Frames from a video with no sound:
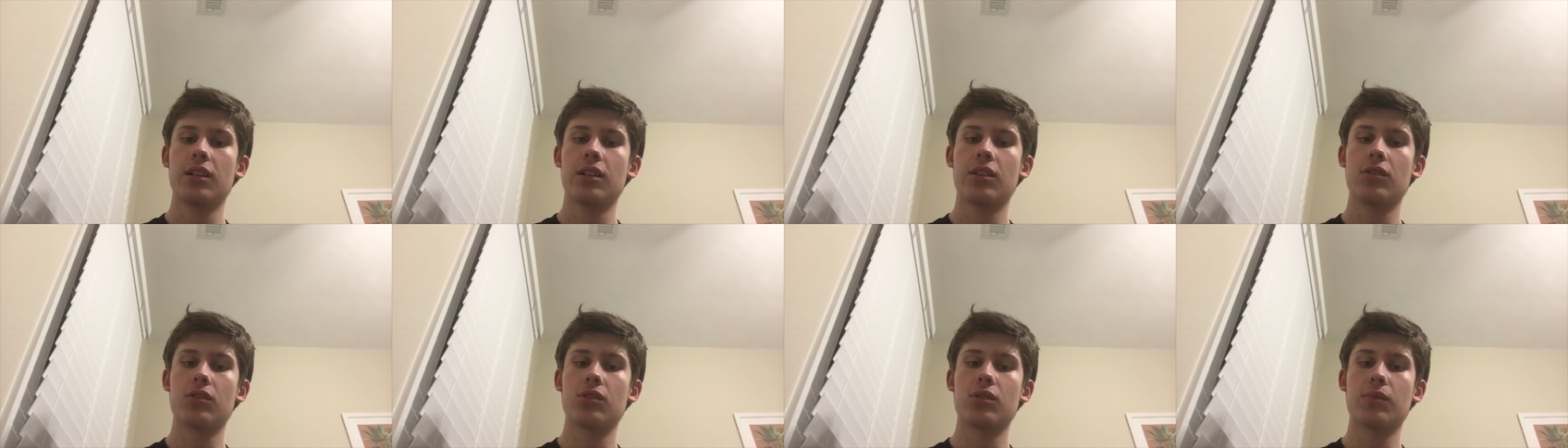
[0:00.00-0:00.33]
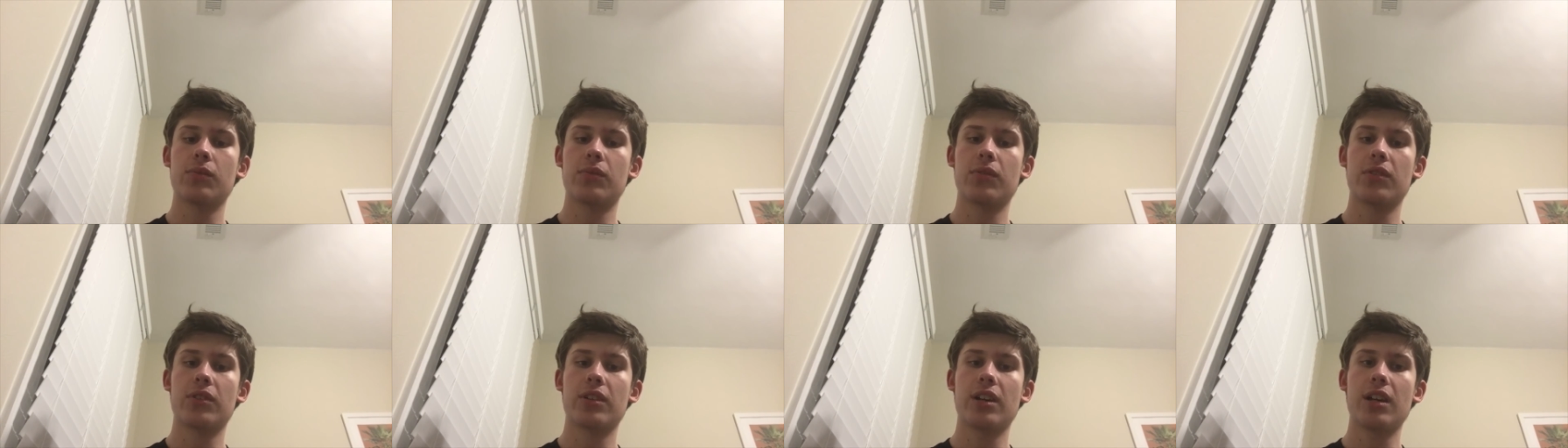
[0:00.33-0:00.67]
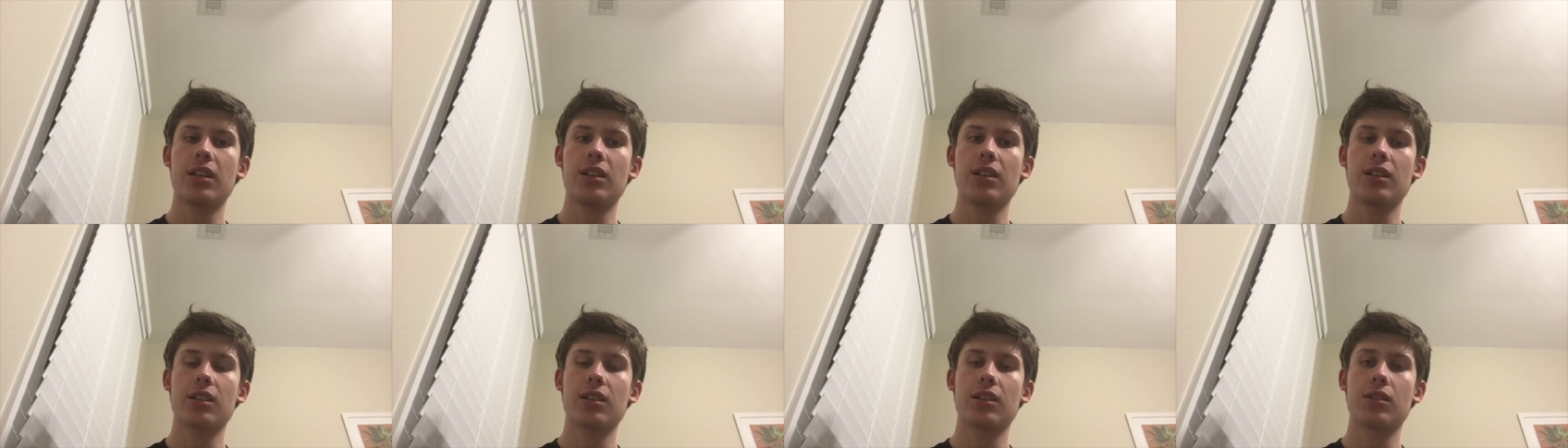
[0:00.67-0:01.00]
kills them for
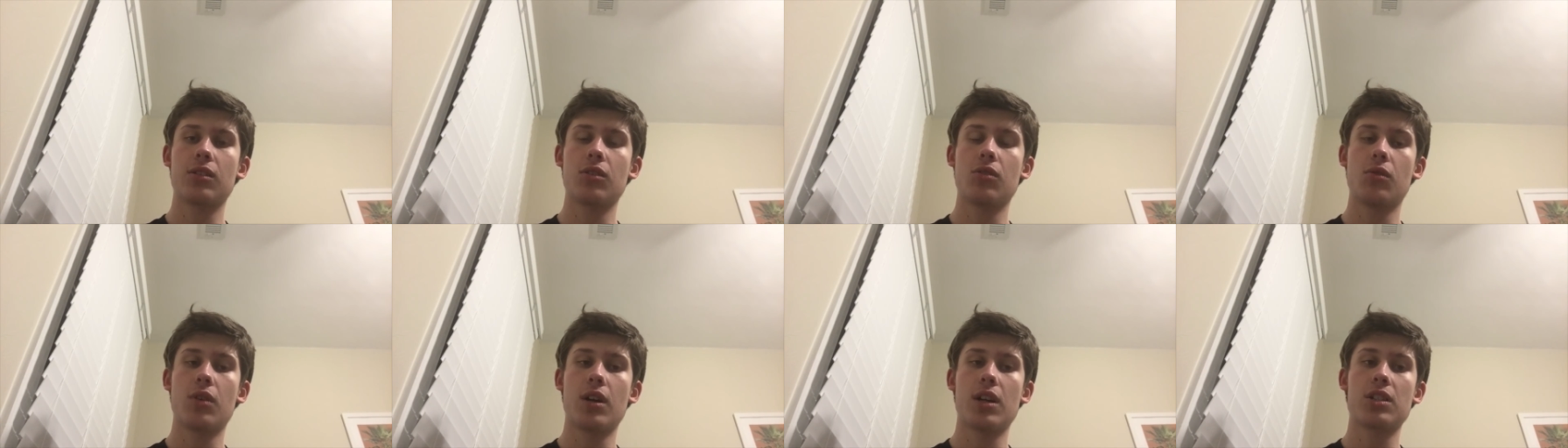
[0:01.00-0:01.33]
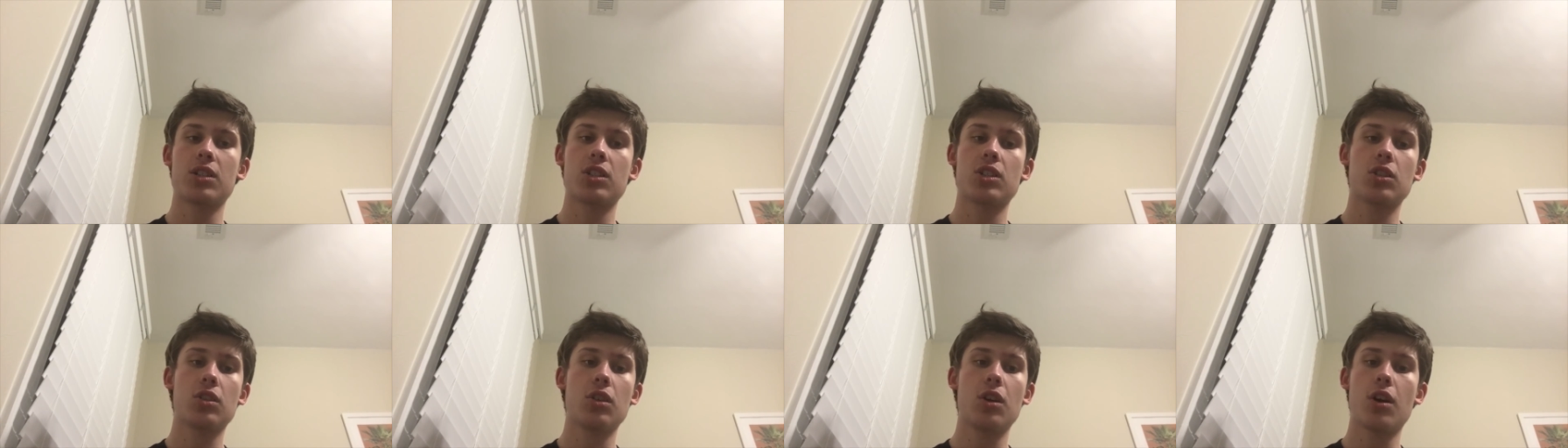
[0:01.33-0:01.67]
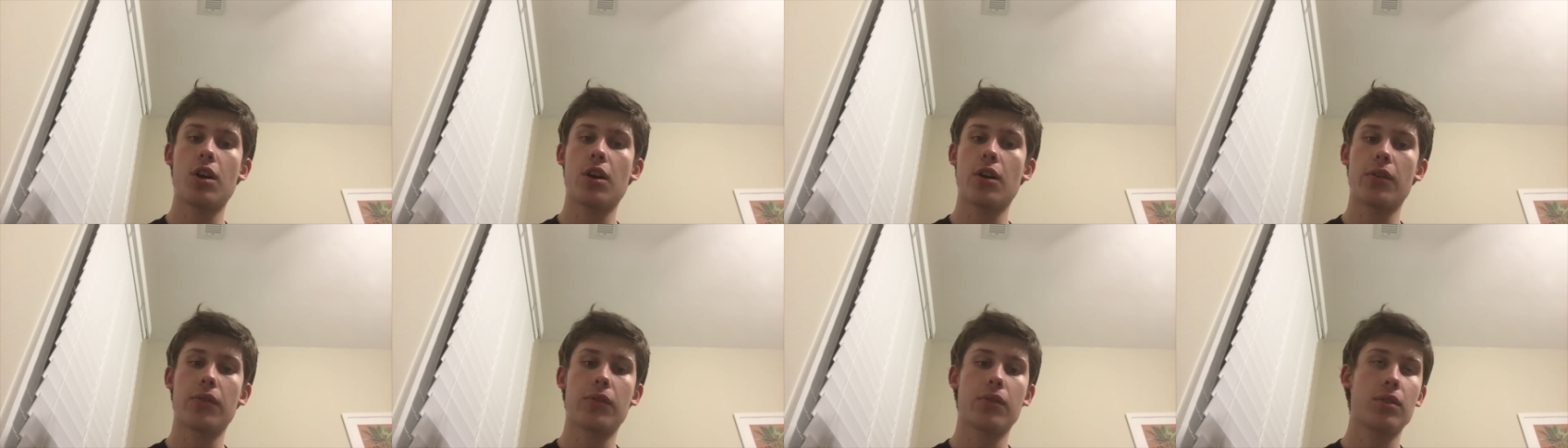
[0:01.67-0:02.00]
that like he'll write
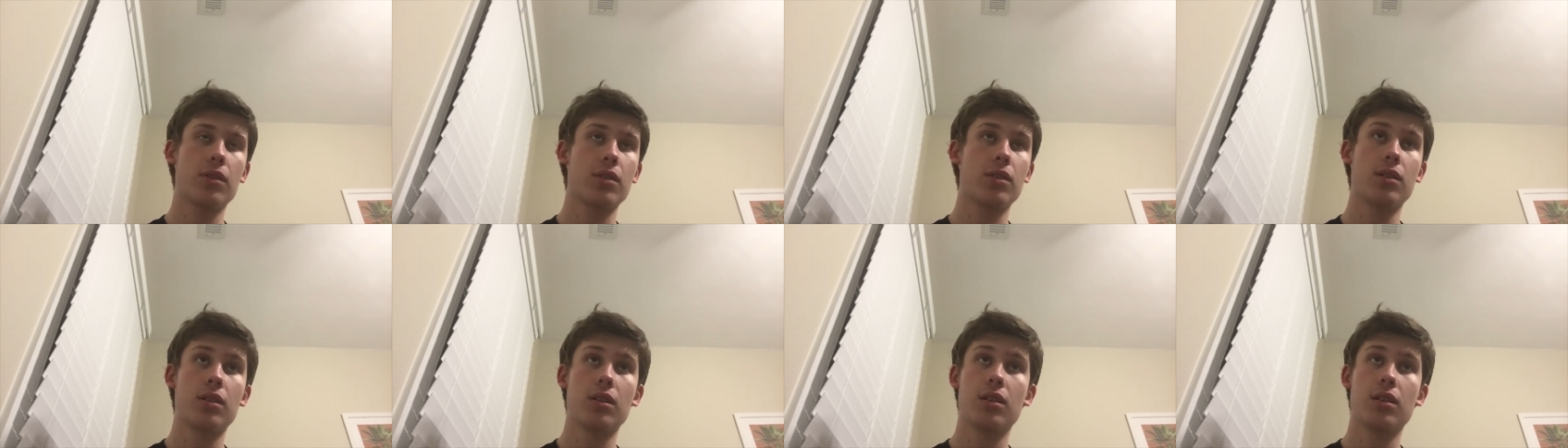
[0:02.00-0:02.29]
sloth